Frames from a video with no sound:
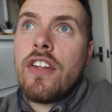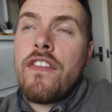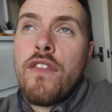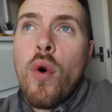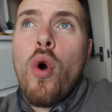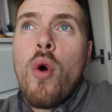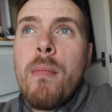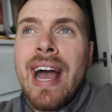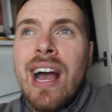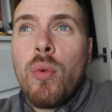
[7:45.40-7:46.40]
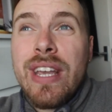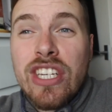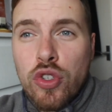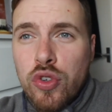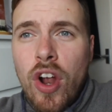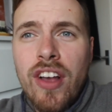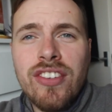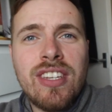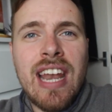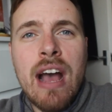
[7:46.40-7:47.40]
form how we
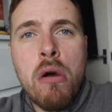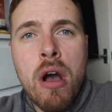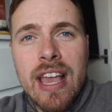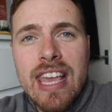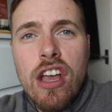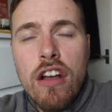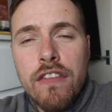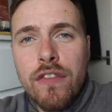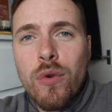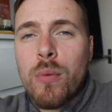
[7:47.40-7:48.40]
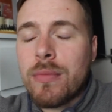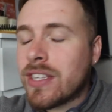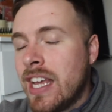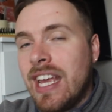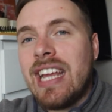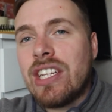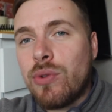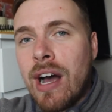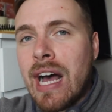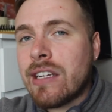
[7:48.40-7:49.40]
trust, and how our ego forms
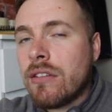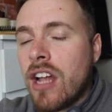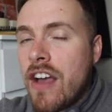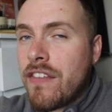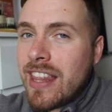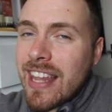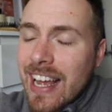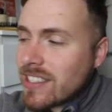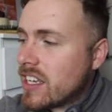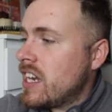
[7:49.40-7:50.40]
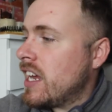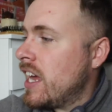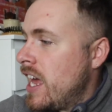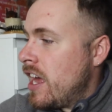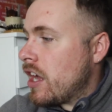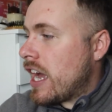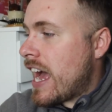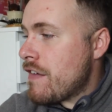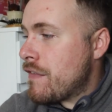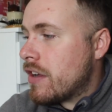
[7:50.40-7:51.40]
into our adult life. And that's gonna
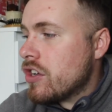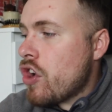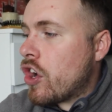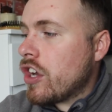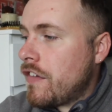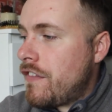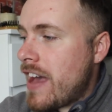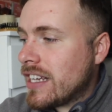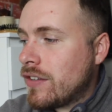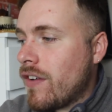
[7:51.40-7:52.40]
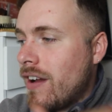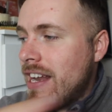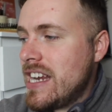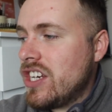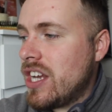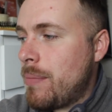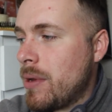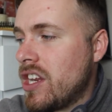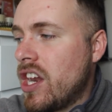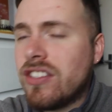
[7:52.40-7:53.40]
have knock-on effects for our leadership.
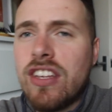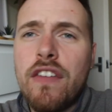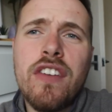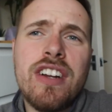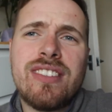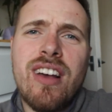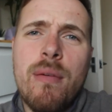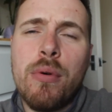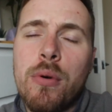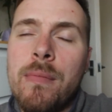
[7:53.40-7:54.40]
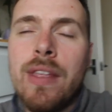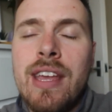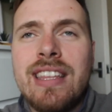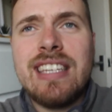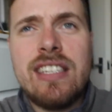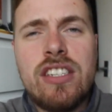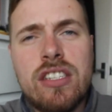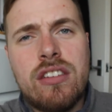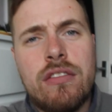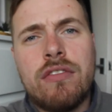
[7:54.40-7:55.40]
And, you know, so for example, this is
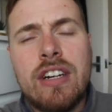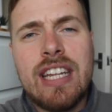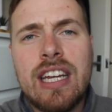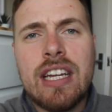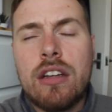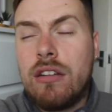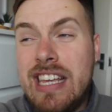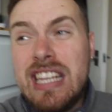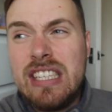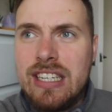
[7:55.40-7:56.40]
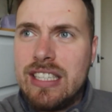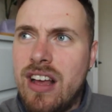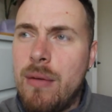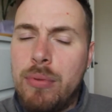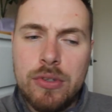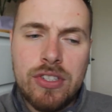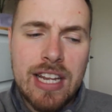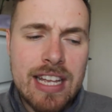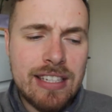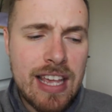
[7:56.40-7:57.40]
just a really easy example. So
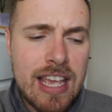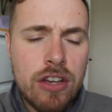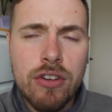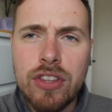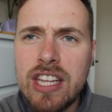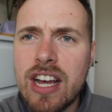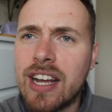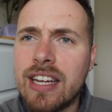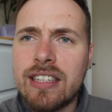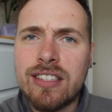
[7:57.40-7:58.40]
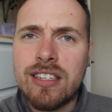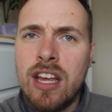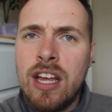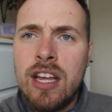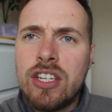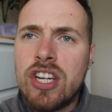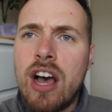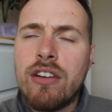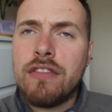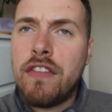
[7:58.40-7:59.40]
let's say you're the youngest
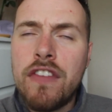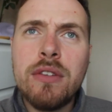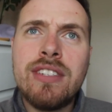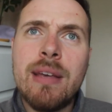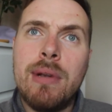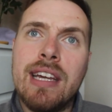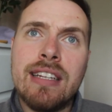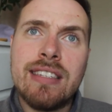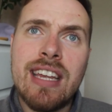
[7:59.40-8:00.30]
child of a few siblings,